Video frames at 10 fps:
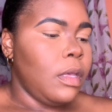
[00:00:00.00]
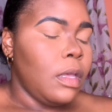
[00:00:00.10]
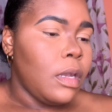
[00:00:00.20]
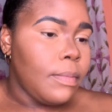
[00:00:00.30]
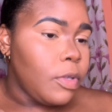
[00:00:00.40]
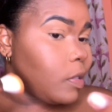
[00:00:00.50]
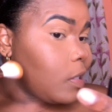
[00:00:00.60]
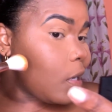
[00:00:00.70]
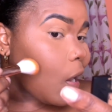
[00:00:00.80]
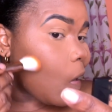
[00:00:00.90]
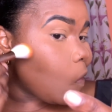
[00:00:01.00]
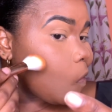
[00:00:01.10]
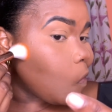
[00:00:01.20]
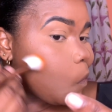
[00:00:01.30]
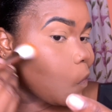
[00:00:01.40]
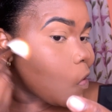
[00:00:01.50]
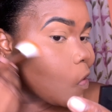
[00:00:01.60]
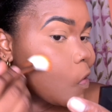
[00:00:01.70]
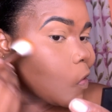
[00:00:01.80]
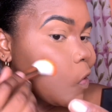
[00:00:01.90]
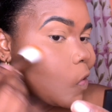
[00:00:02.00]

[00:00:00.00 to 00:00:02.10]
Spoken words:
And I'm using an angled brush.